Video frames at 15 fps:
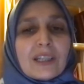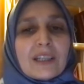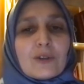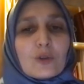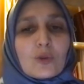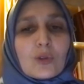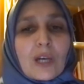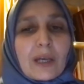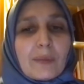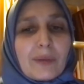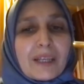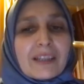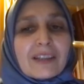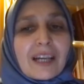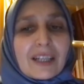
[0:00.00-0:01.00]
is to a
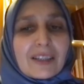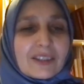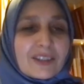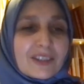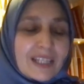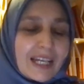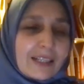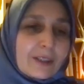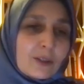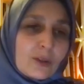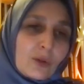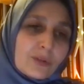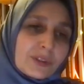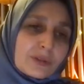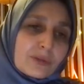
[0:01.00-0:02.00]
better
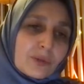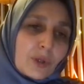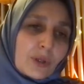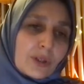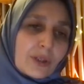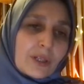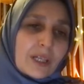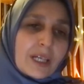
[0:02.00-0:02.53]
understanding of the work?